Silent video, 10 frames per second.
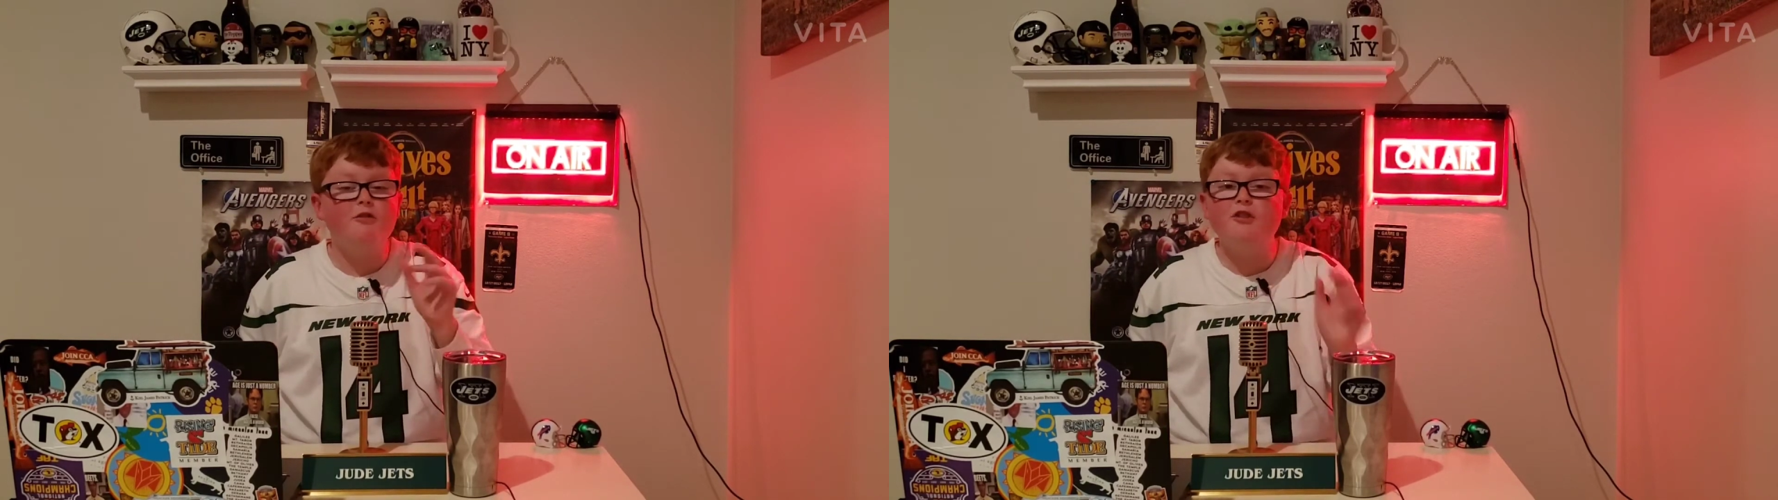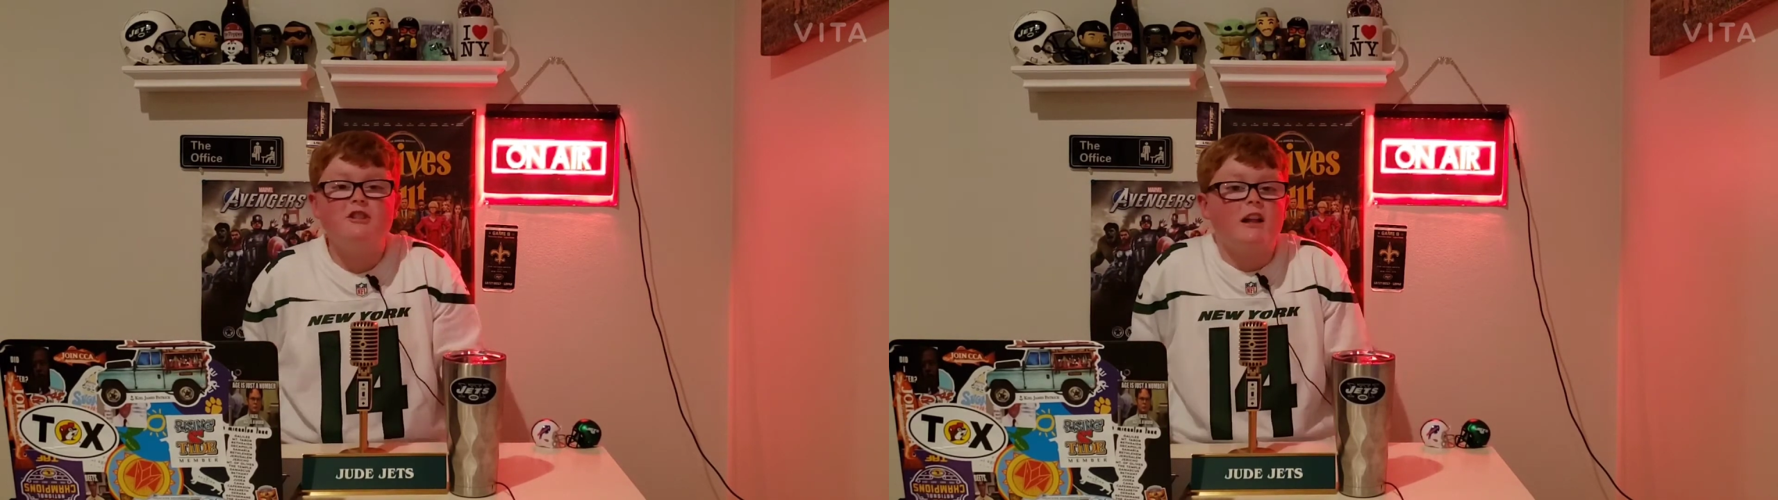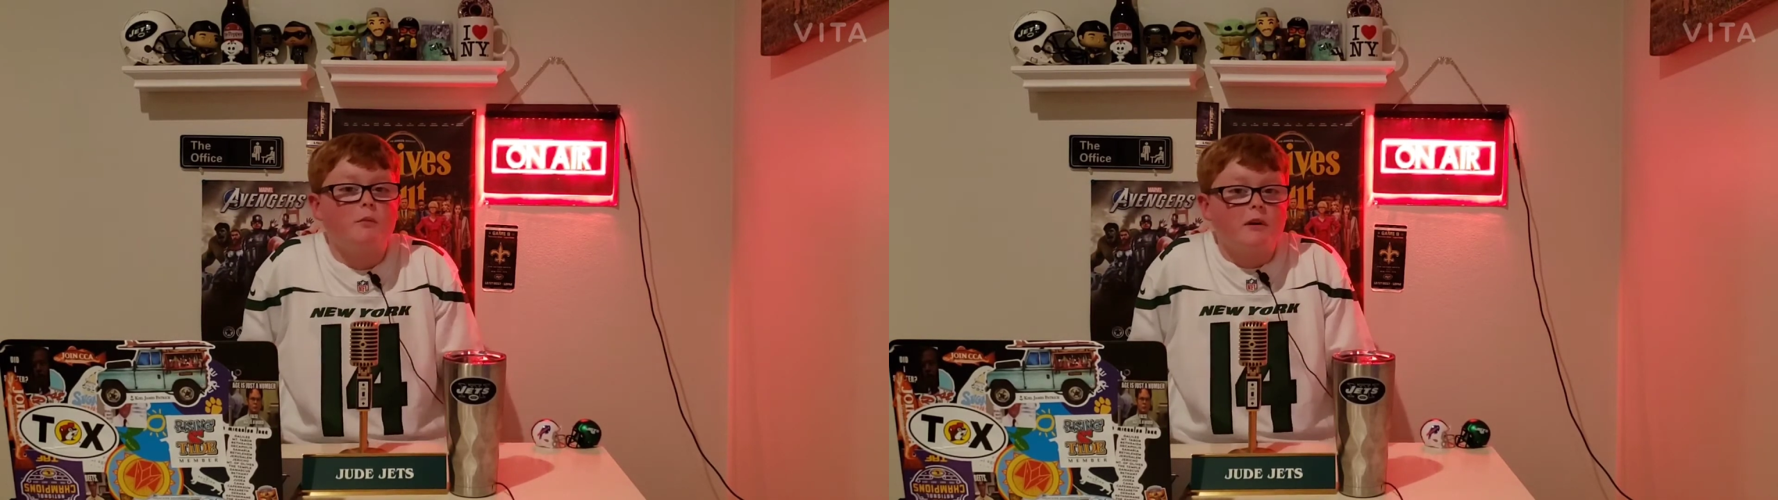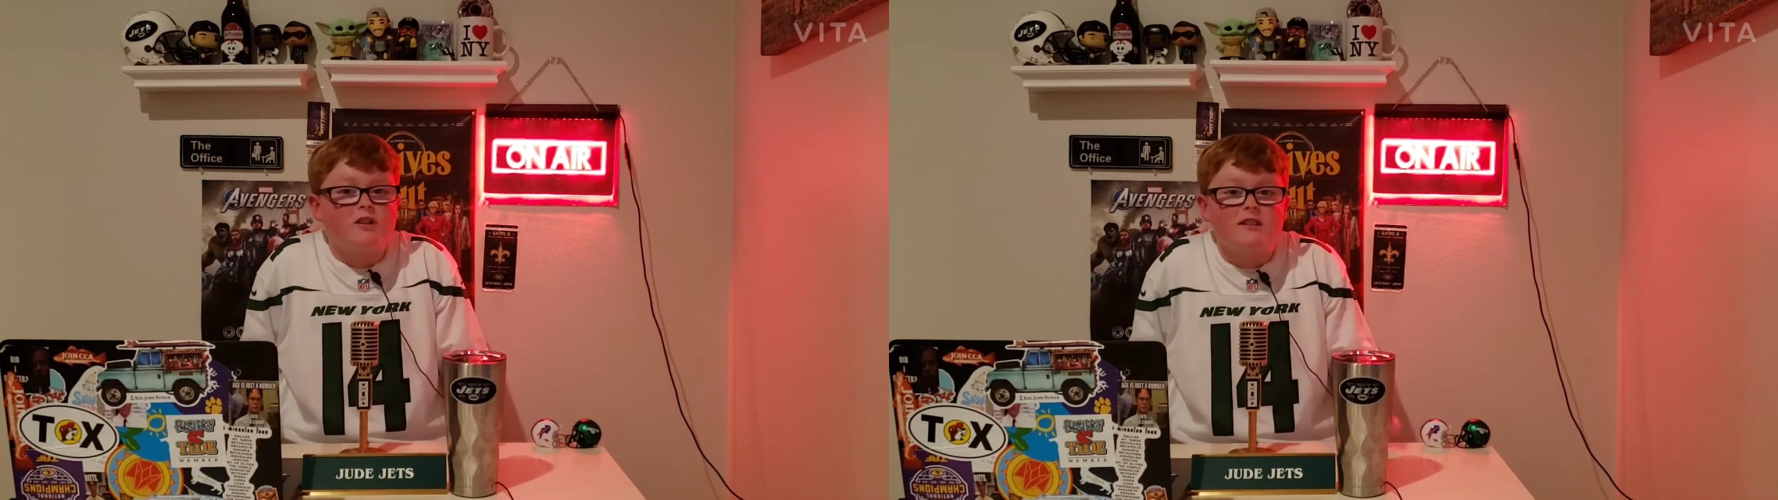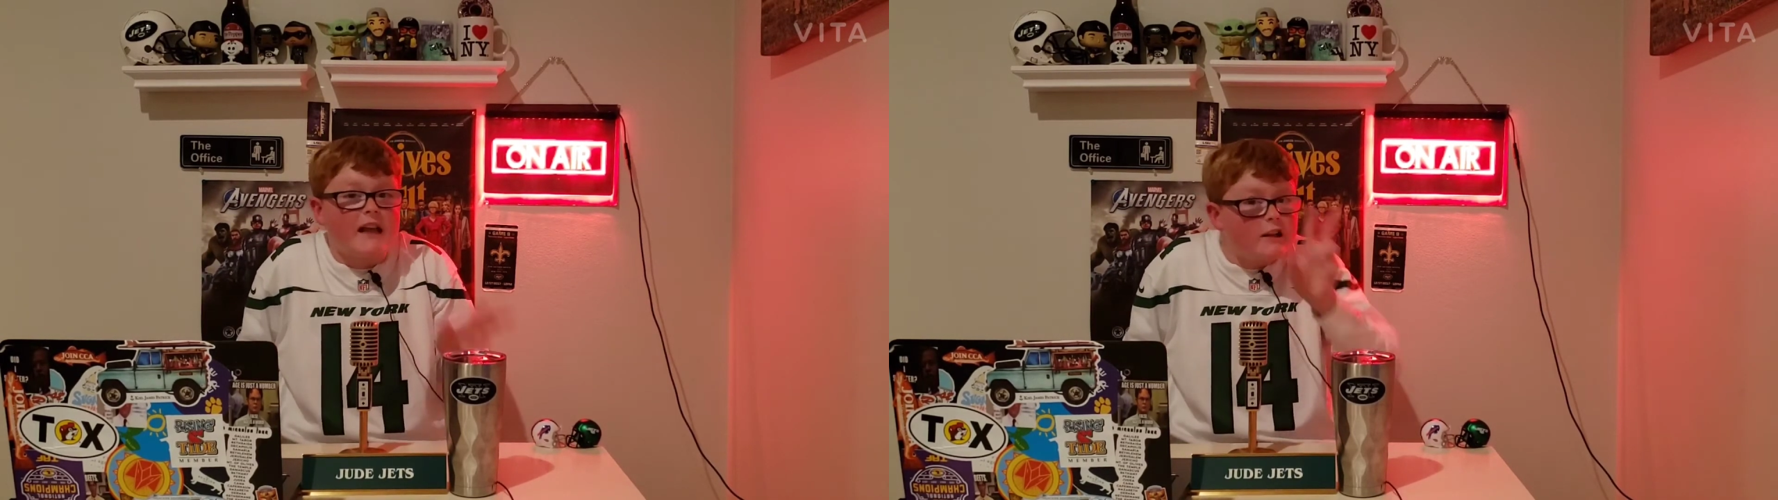if the Jets would have just